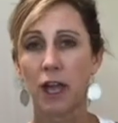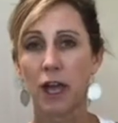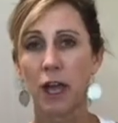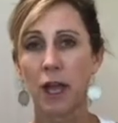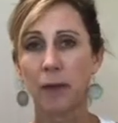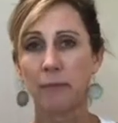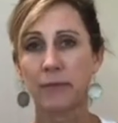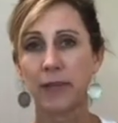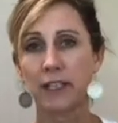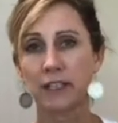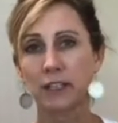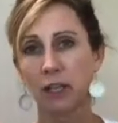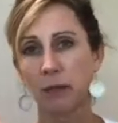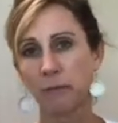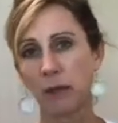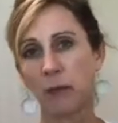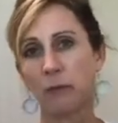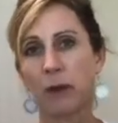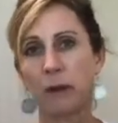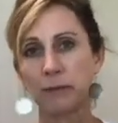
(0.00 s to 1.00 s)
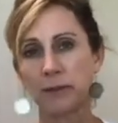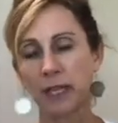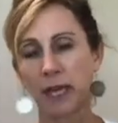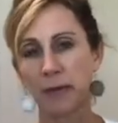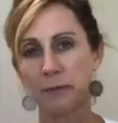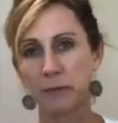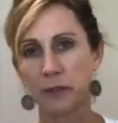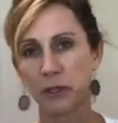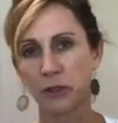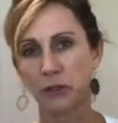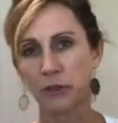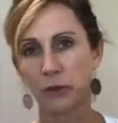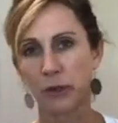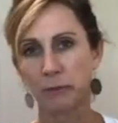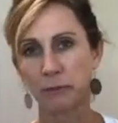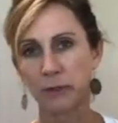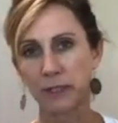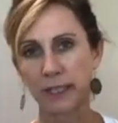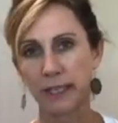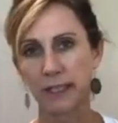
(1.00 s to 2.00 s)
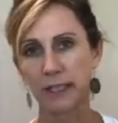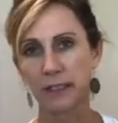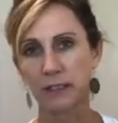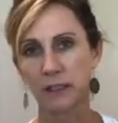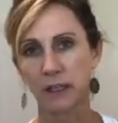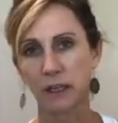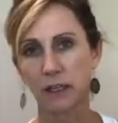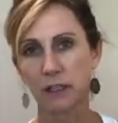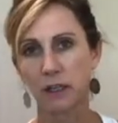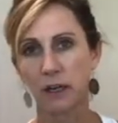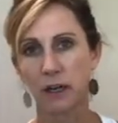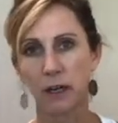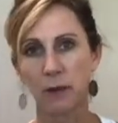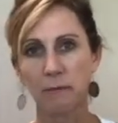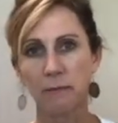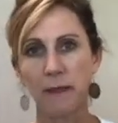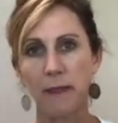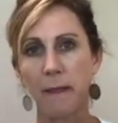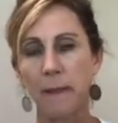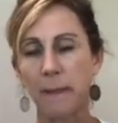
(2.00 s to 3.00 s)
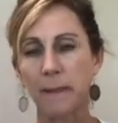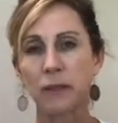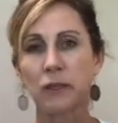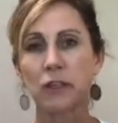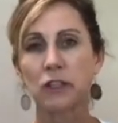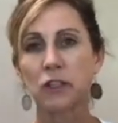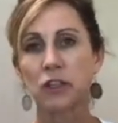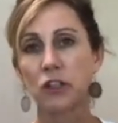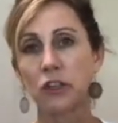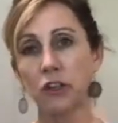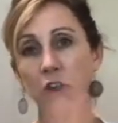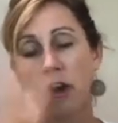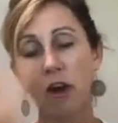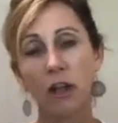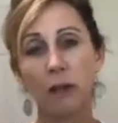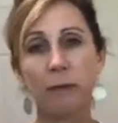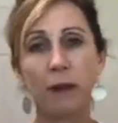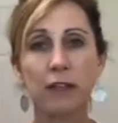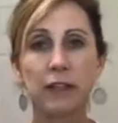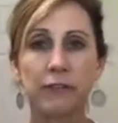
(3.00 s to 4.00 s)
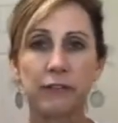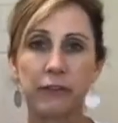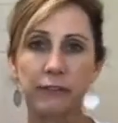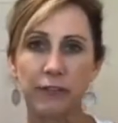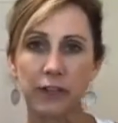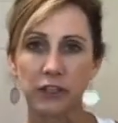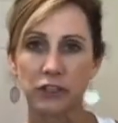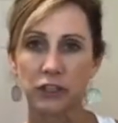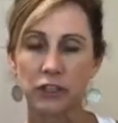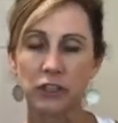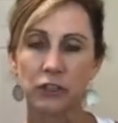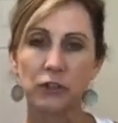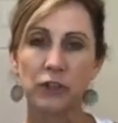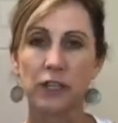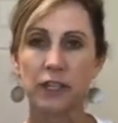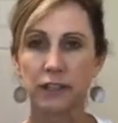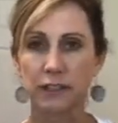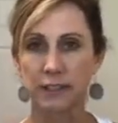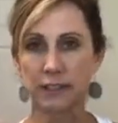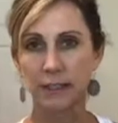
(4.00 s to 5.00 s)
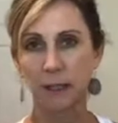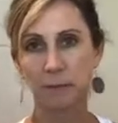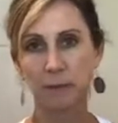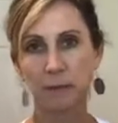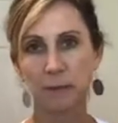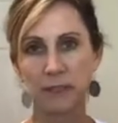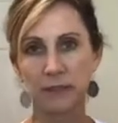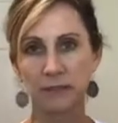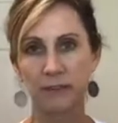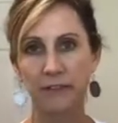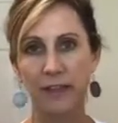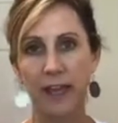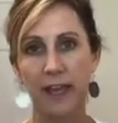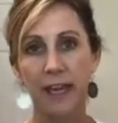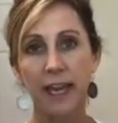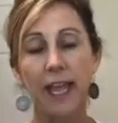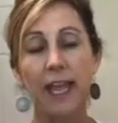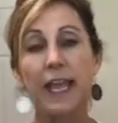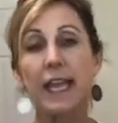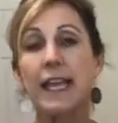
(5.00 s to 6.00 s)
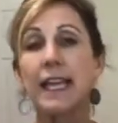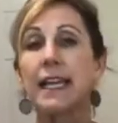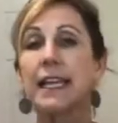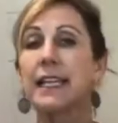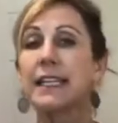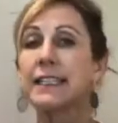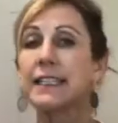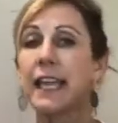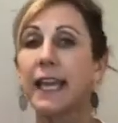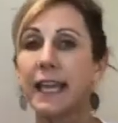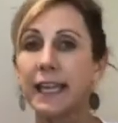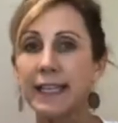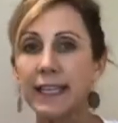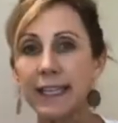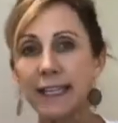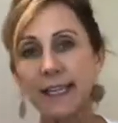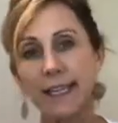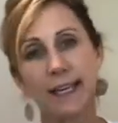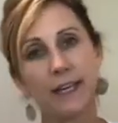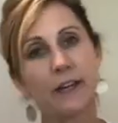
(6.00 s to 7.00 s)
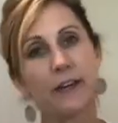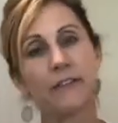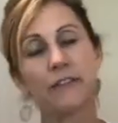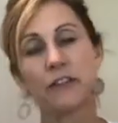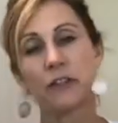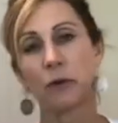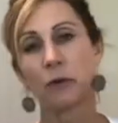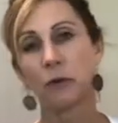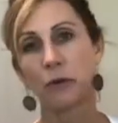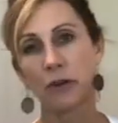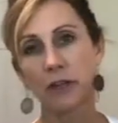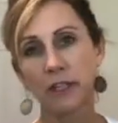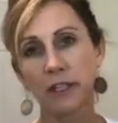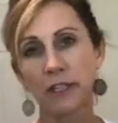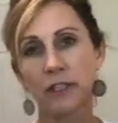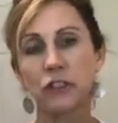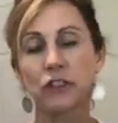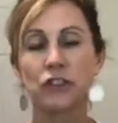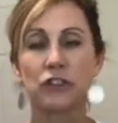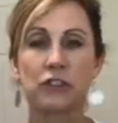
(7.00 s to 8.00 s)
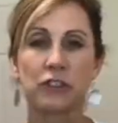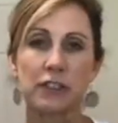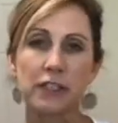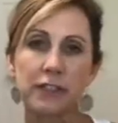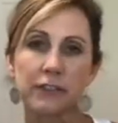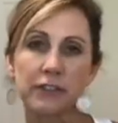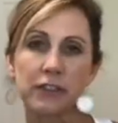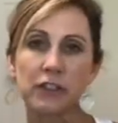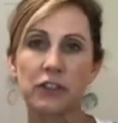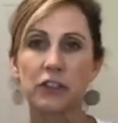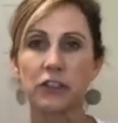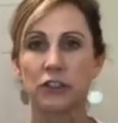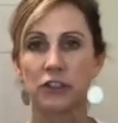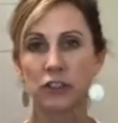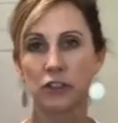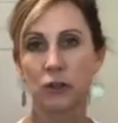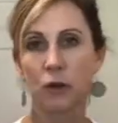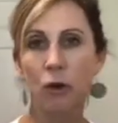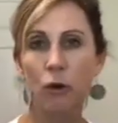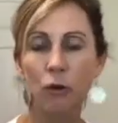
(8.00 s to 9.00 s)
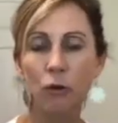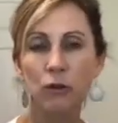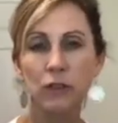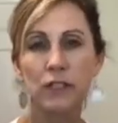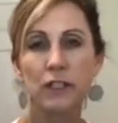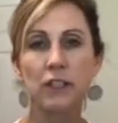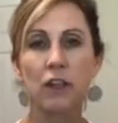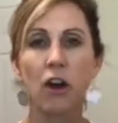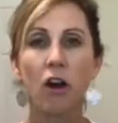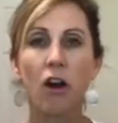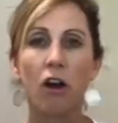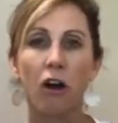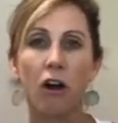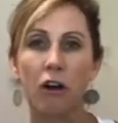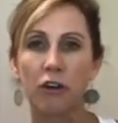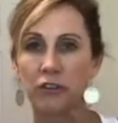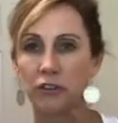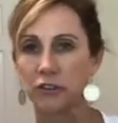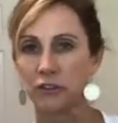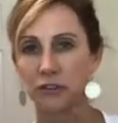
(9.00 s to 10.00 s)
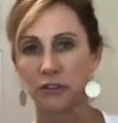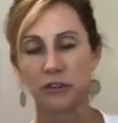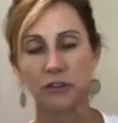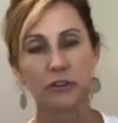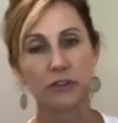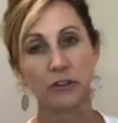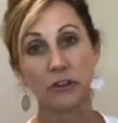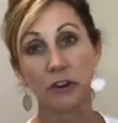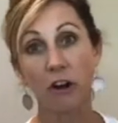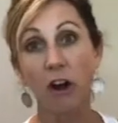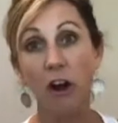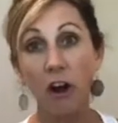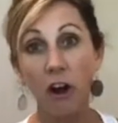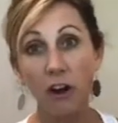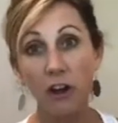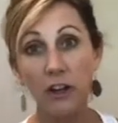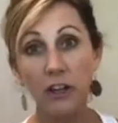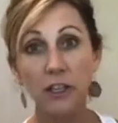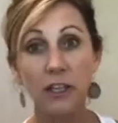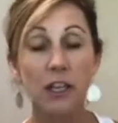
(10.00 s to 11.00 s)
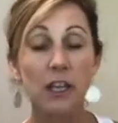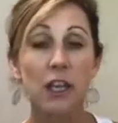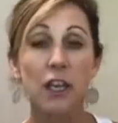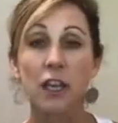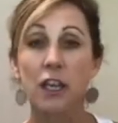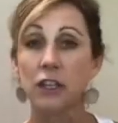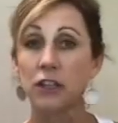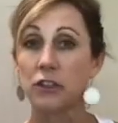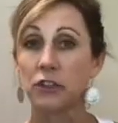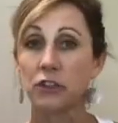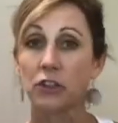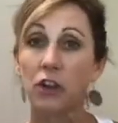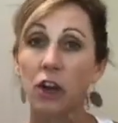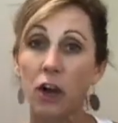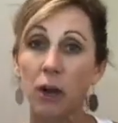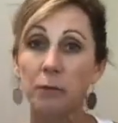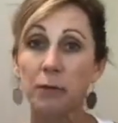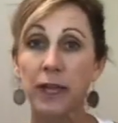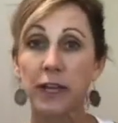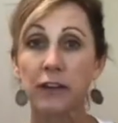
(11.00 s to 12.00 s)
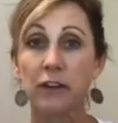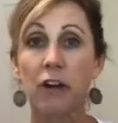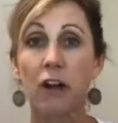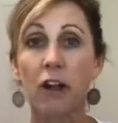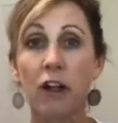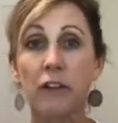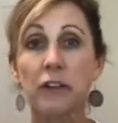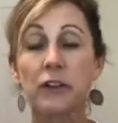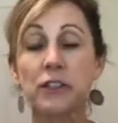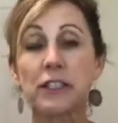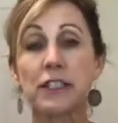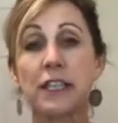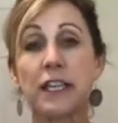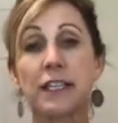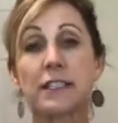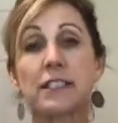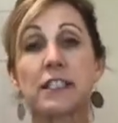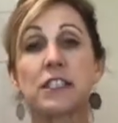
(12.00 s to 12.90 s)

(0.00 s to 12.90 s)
Um, that's on my website, purejoyplanet.com. You can learn all about liver flushing. You can get the supplements for that. Taking care of your organs, your liver, your colon, uh, your, you know, your heart, your gallbladder, all those things.